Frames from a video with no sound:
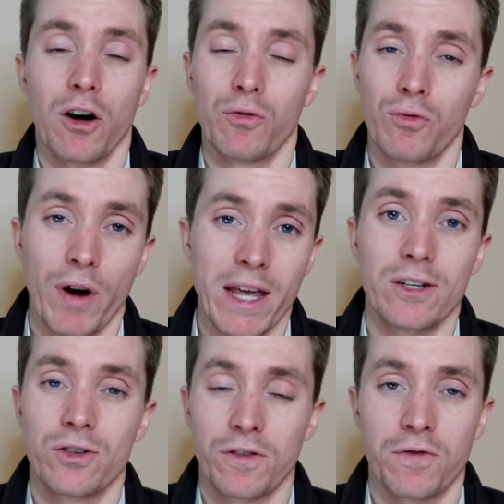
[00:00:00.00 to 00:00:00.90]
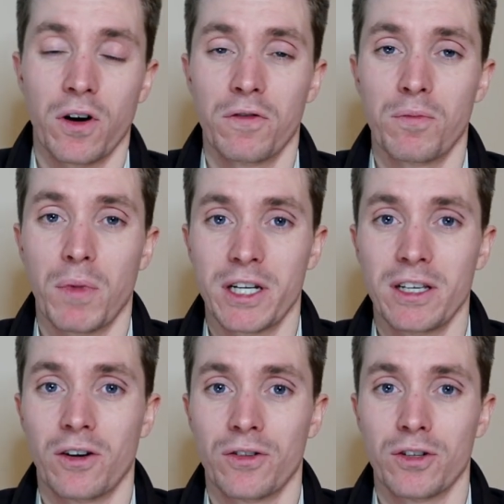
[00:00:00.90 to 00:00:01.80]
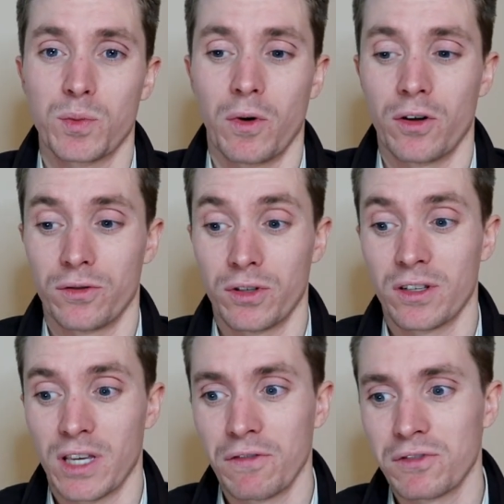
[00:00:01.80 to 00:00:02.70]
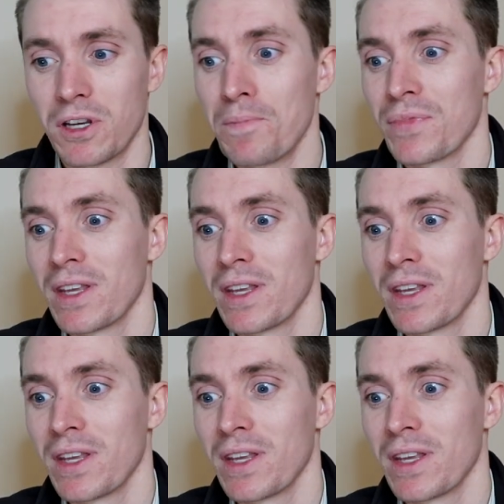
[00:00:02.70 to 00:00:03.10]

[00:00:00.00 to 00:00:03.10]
a range of, of money on this on this gift,